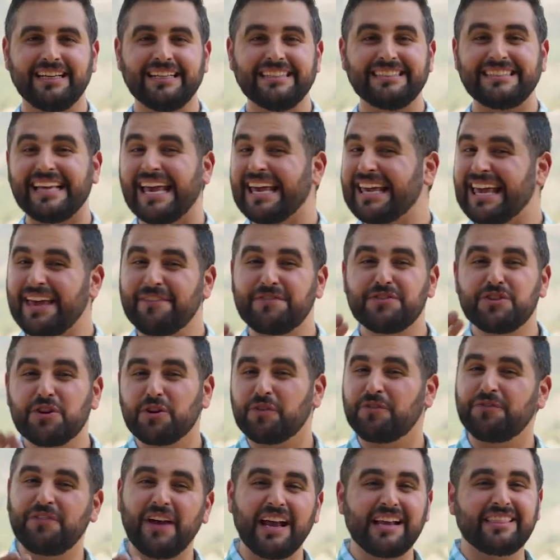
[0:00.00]
saying, if you're
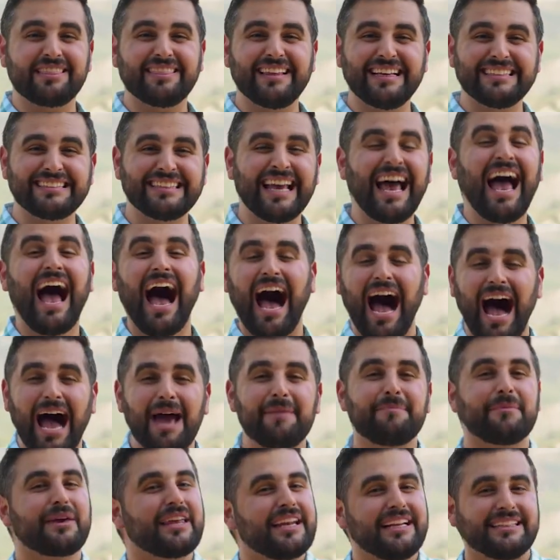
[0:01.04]
faithless,
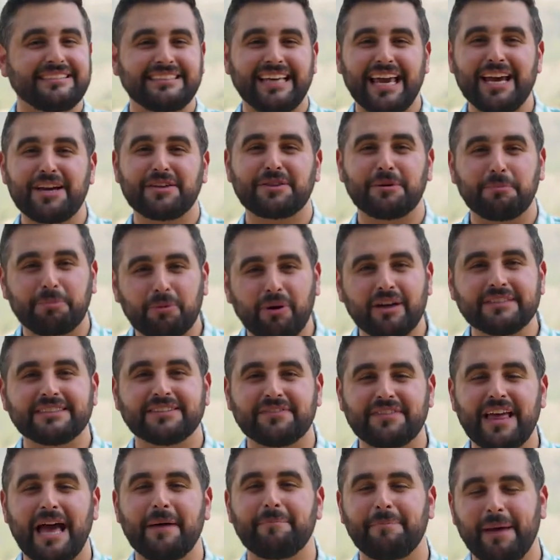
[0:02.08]
I'm going to take the brunt
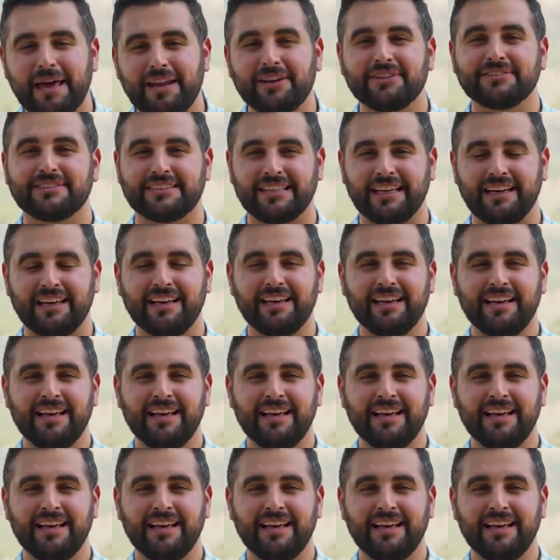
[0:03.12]
of that penalty.